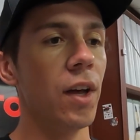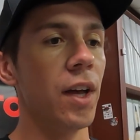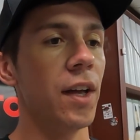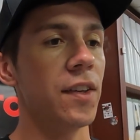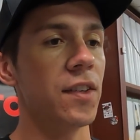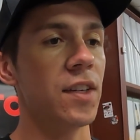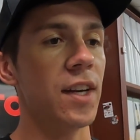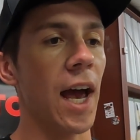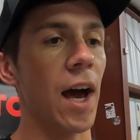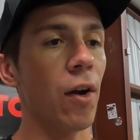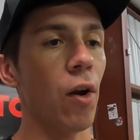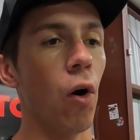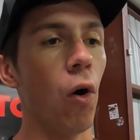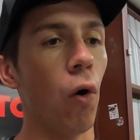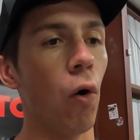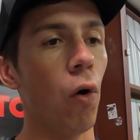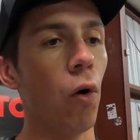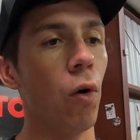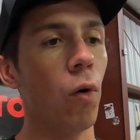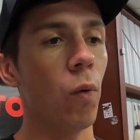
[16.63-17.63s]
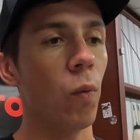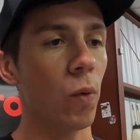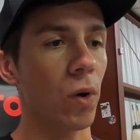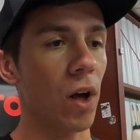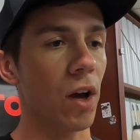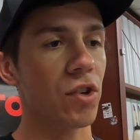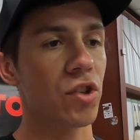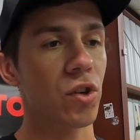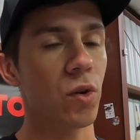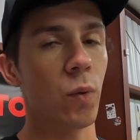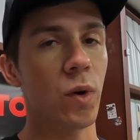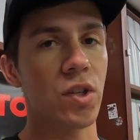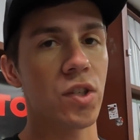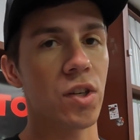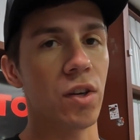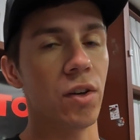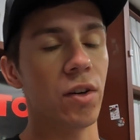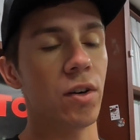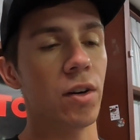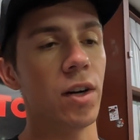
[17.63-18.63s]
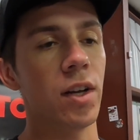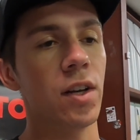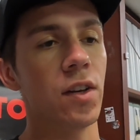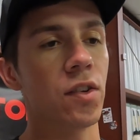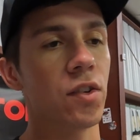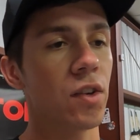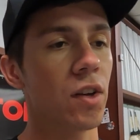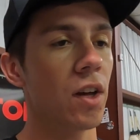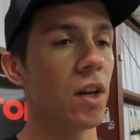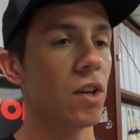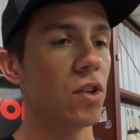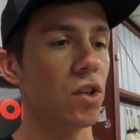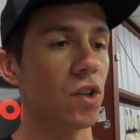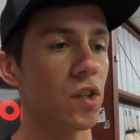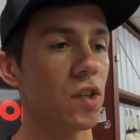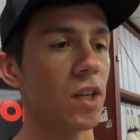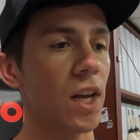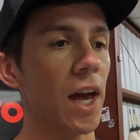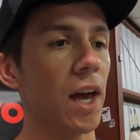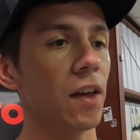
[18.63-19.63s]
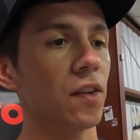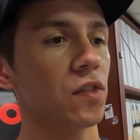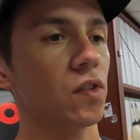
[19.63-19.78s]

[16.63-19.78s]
It's down a hole. We're not sure which cylinder it is just yet,